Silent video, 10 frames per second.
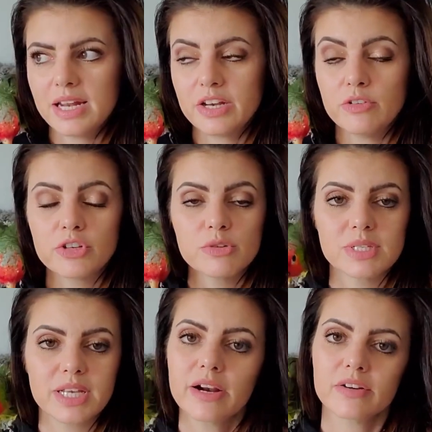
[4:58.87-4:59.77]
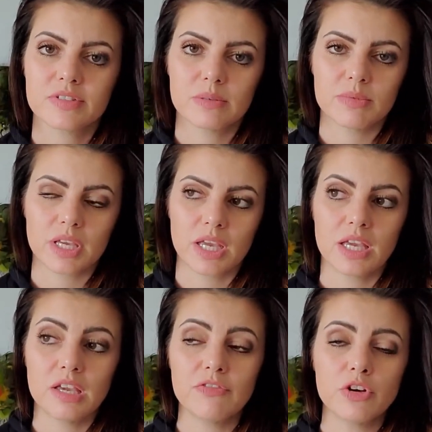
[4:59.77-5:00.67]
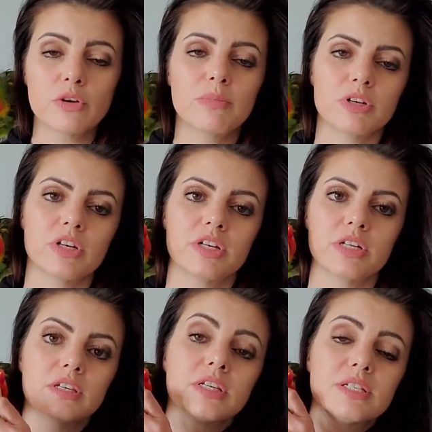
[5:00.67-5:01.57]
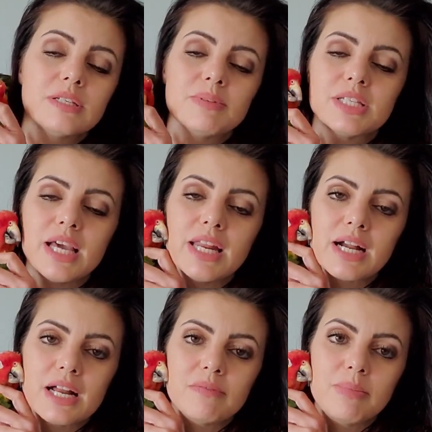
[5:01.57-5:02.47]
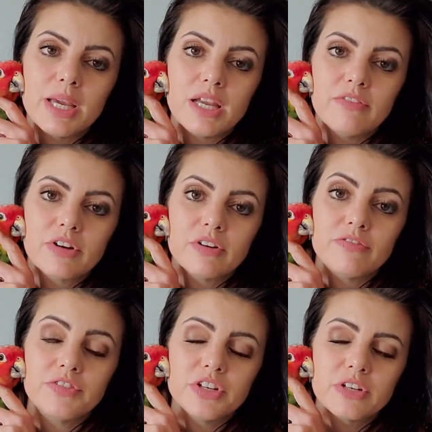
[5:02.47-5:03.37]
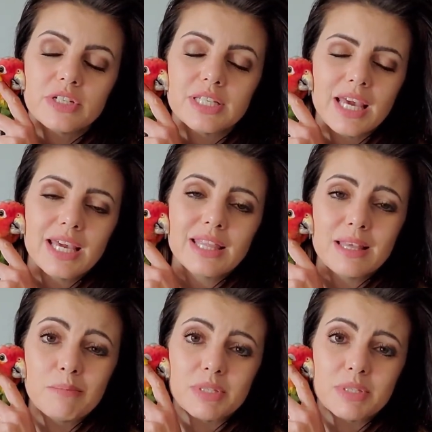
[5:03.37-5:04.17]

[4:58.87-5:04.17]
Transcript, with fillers: I knew she was scared of something. If your bird exhibits any kind of behavior of fear, take them